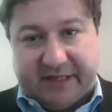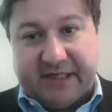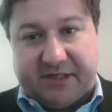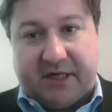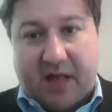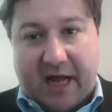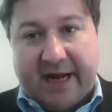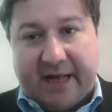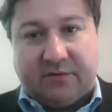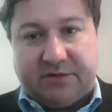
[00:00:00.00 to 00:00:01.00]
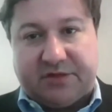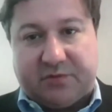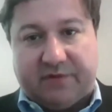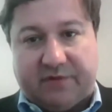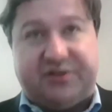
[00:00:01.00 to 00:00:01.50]
is declining, just
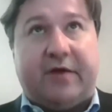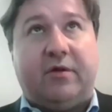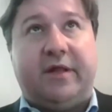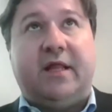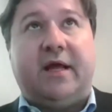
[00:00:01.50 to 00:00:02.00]
sort of generally.